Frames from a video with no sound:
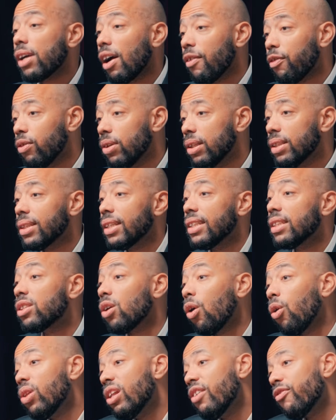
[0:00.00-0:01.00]
Carrefour Links is
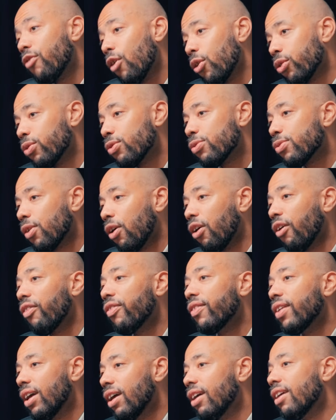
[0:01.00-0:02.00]
only focused
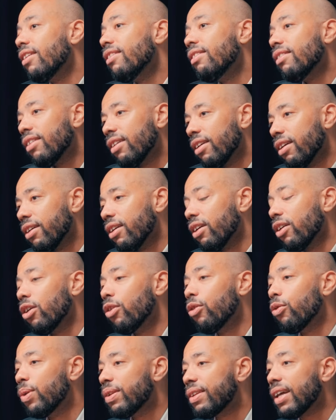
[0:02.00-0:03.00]
on the
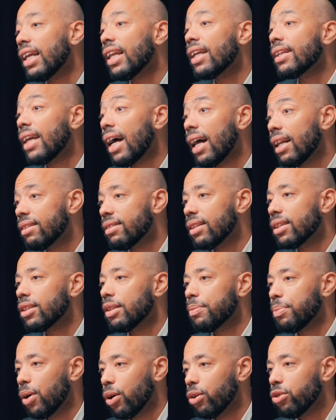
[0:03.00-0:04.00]
retail
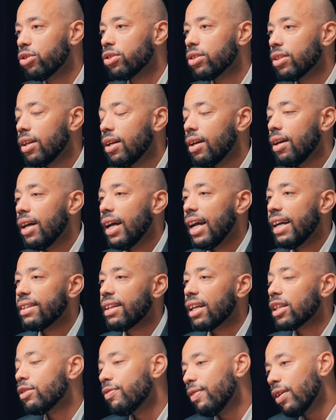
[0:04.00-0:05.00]
analytics approach, and
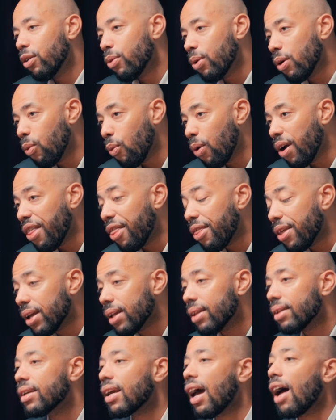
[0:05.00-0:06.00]
that's very
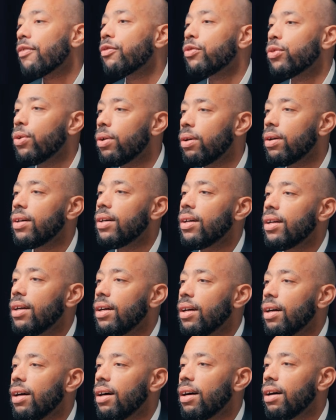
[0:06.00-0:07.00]
within Carrefour.
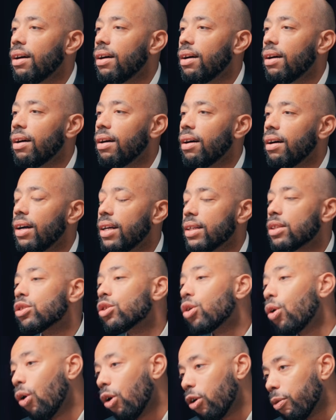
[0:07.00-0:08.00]
It's
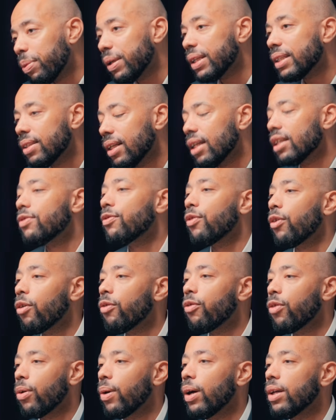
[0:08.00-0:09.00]
core business
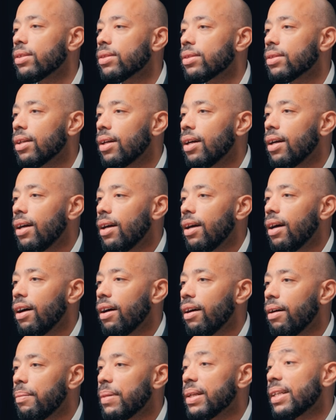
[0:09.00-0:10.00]
for us.
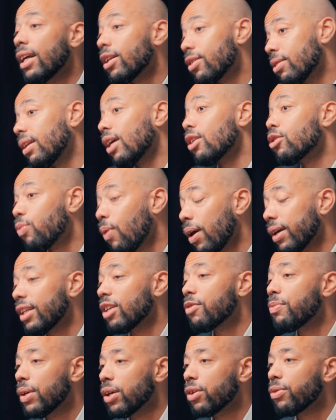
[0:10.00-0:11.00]
That's why
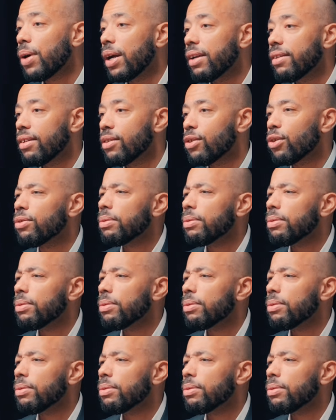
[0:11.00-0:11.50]
that's been created.